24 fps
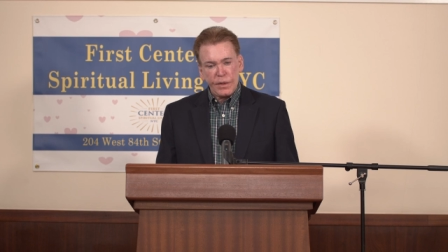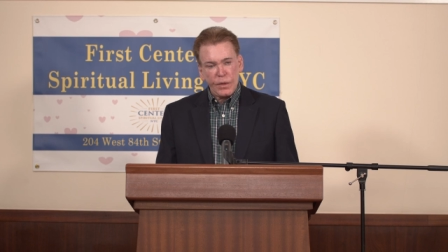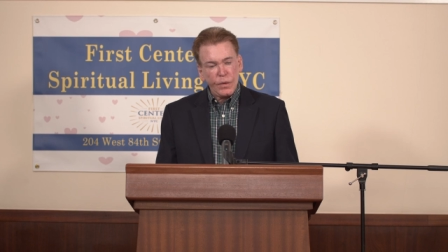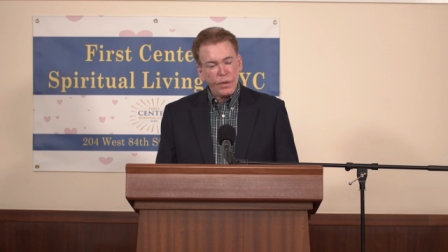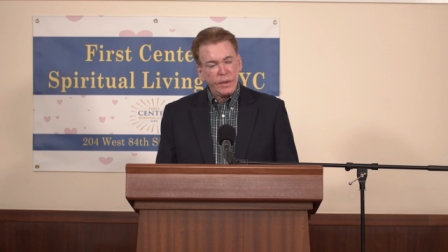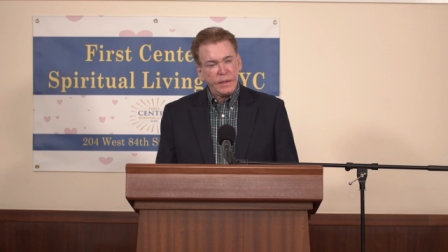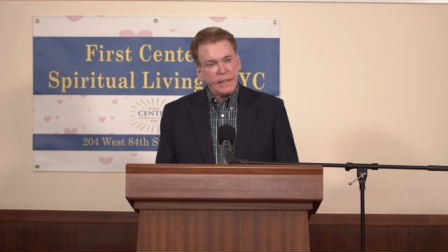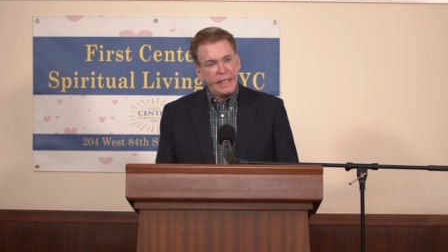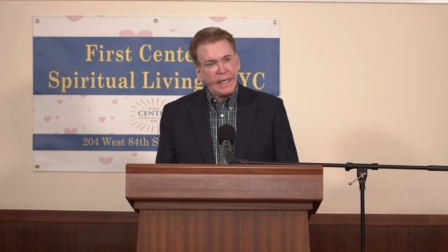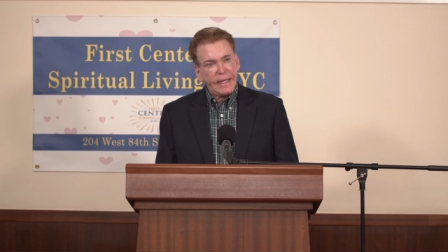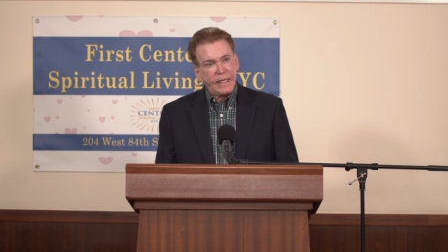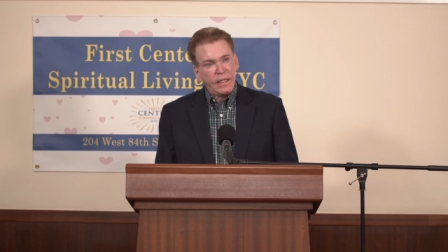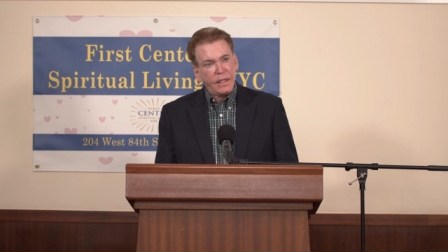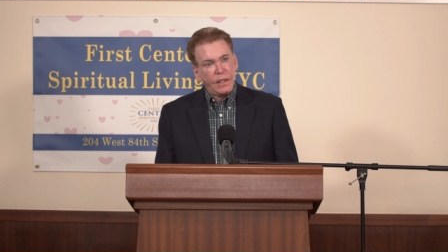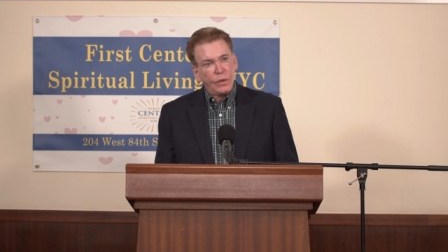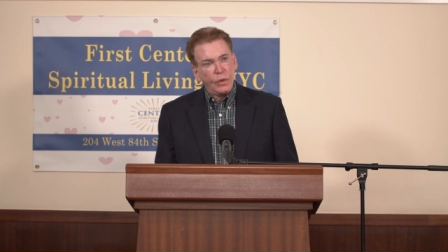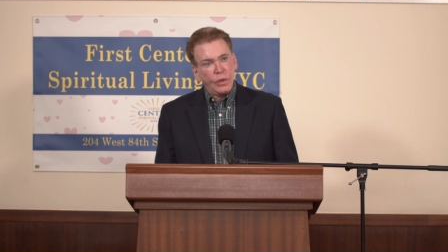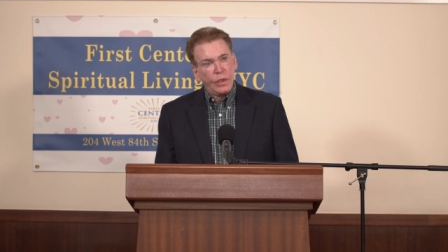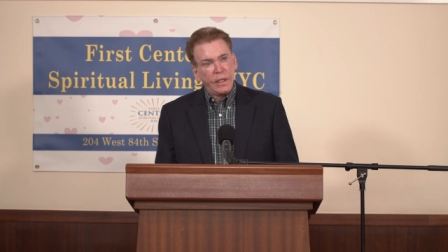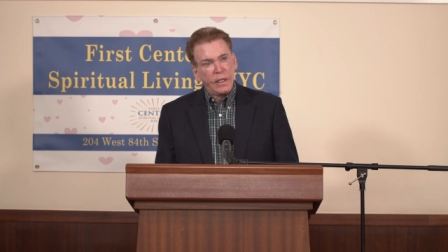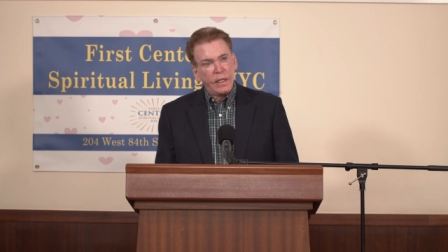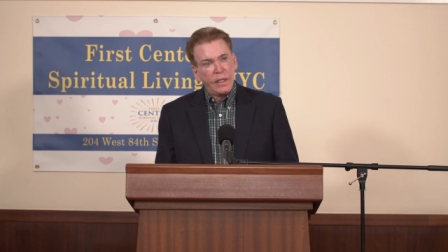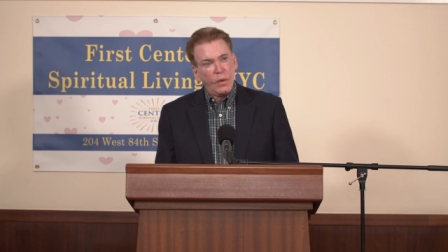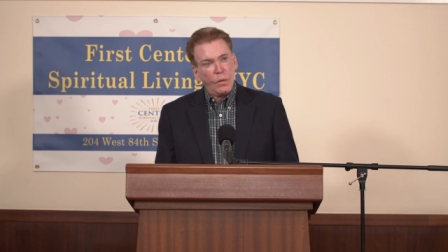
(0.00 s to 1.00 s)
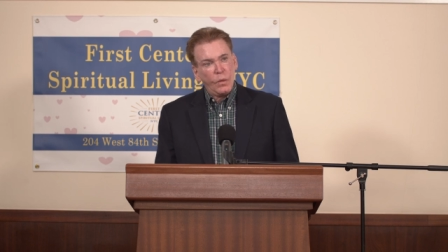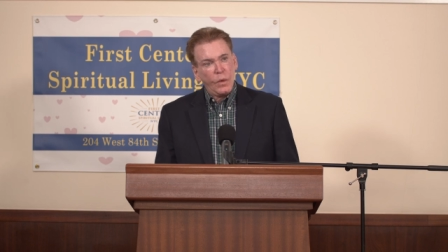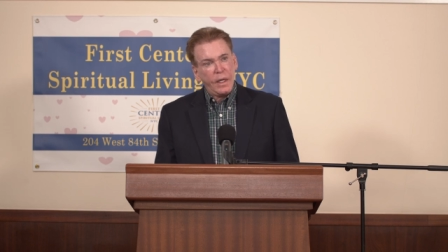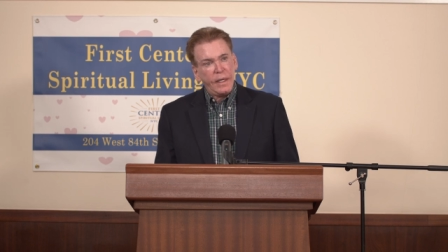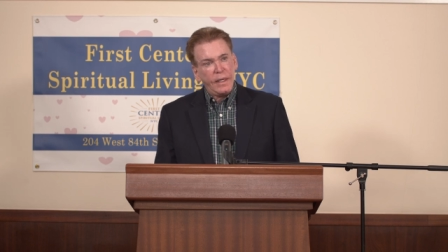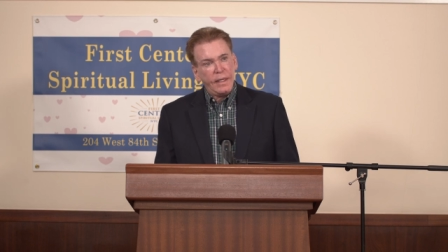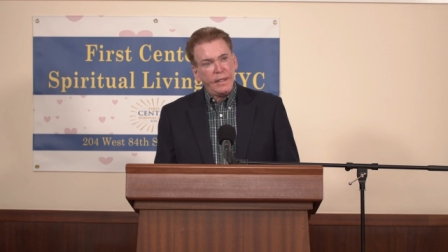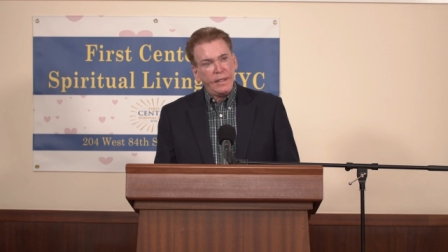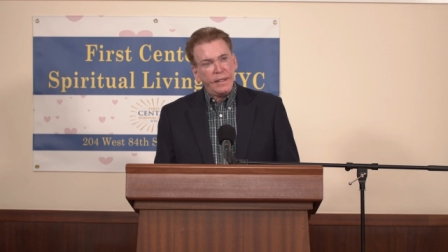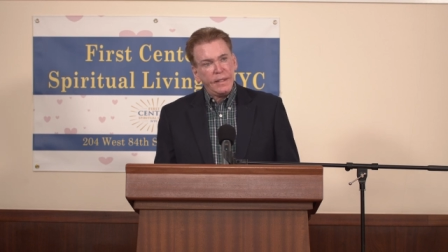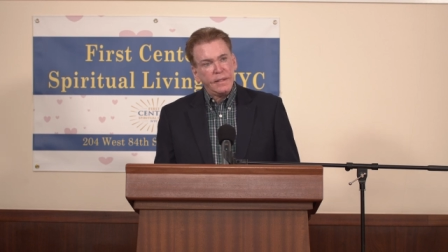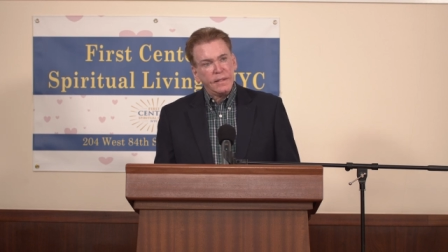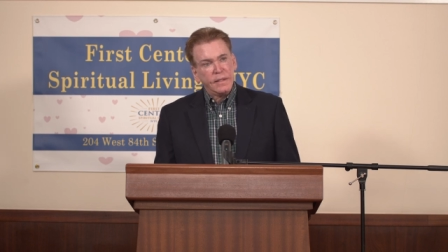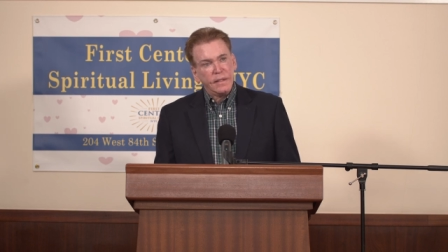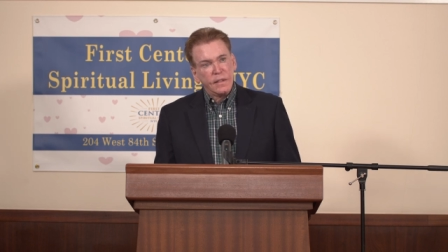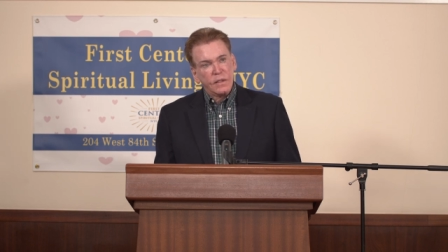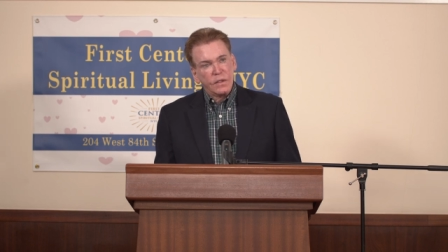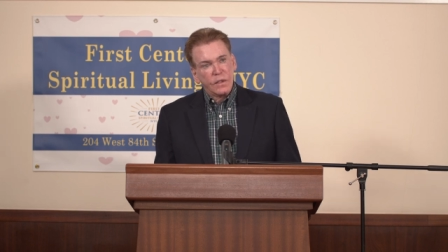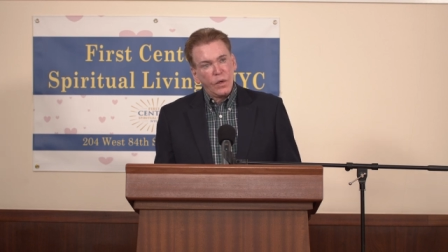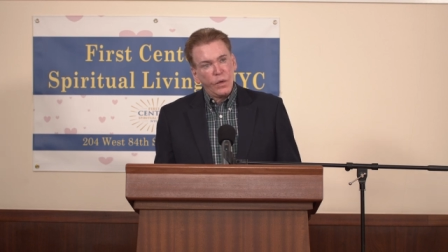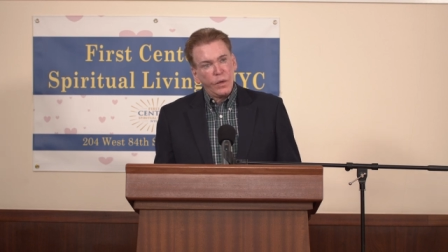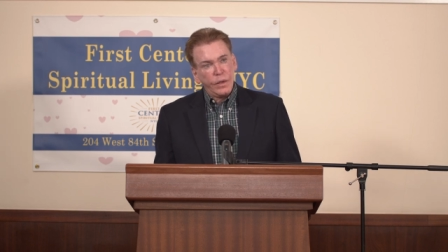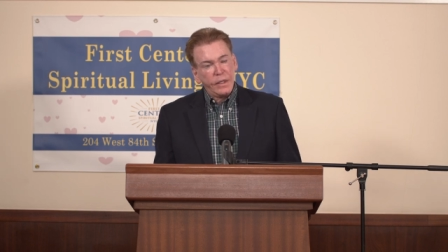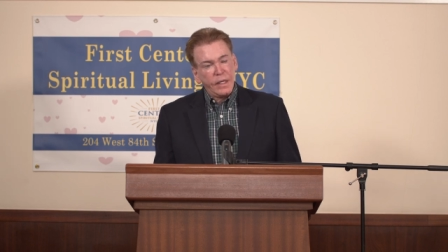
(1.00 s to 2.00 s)
you and taking a look at what it is that's
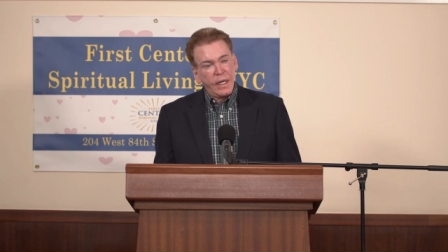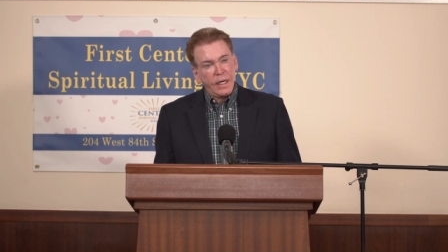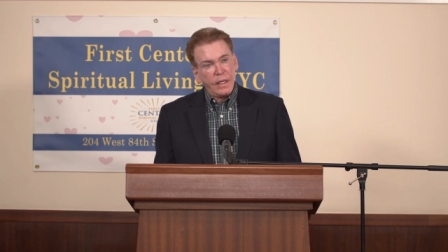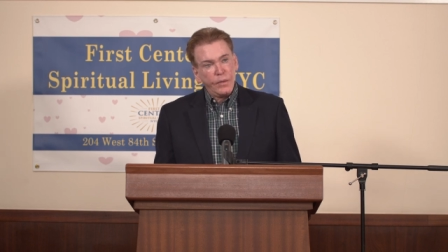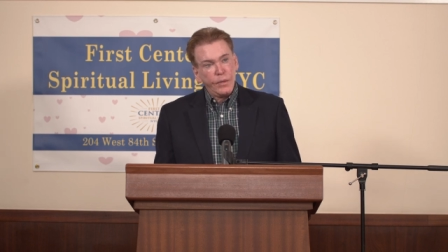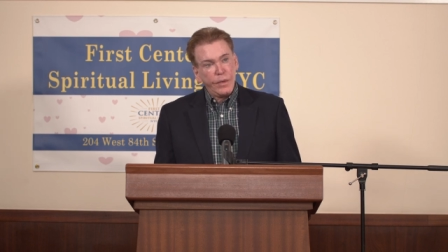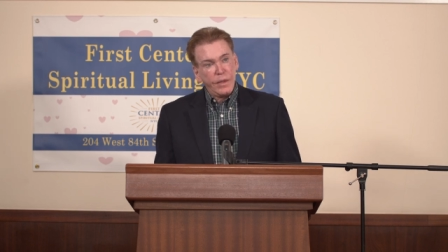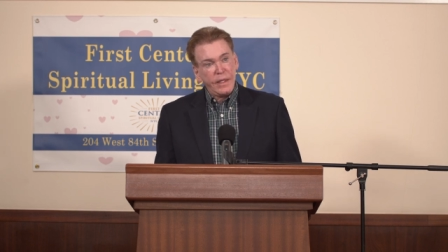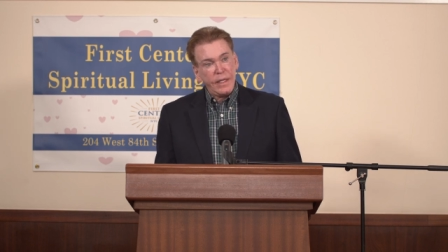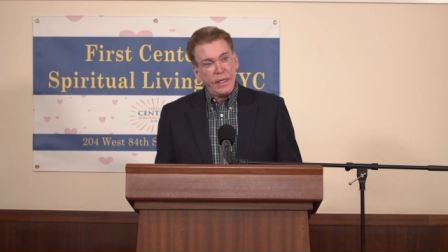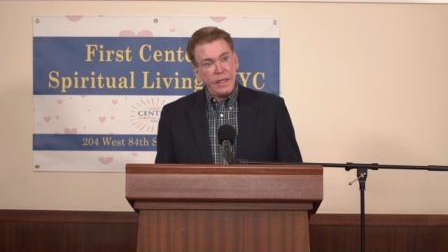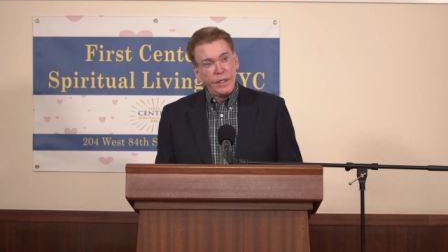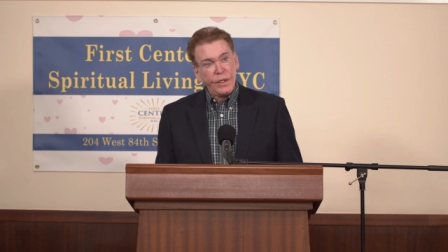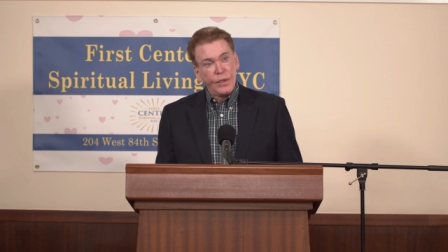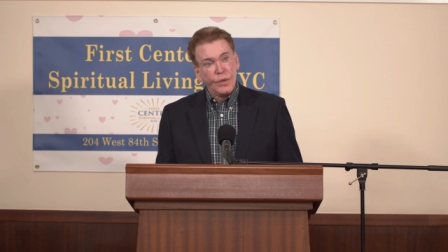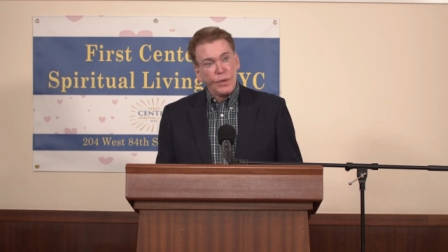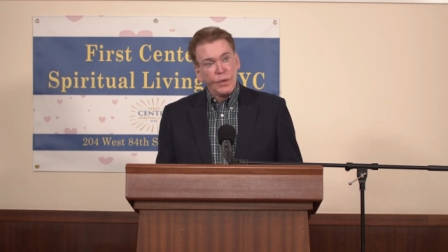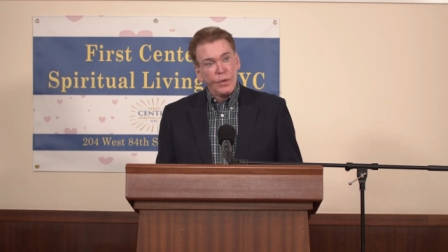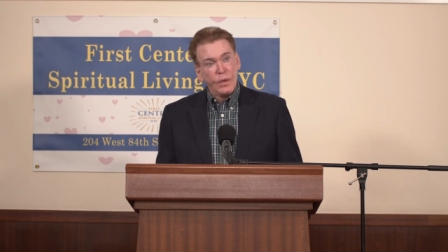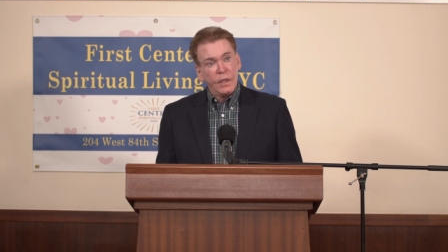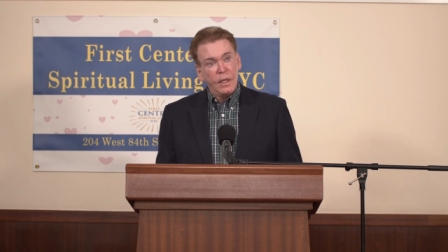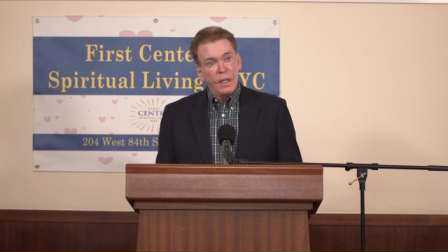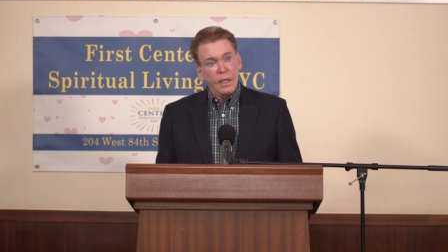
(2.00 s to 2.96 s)
going on within you.